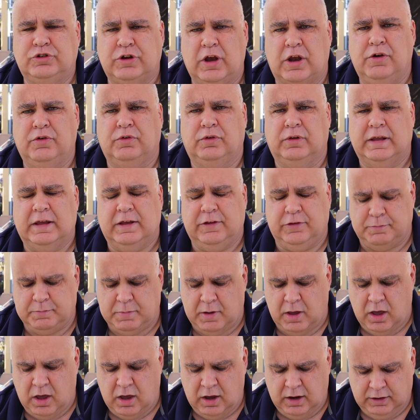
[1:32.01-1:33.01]
general it's
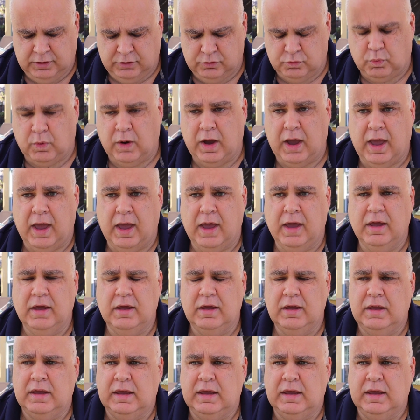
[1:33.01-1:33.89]
behind where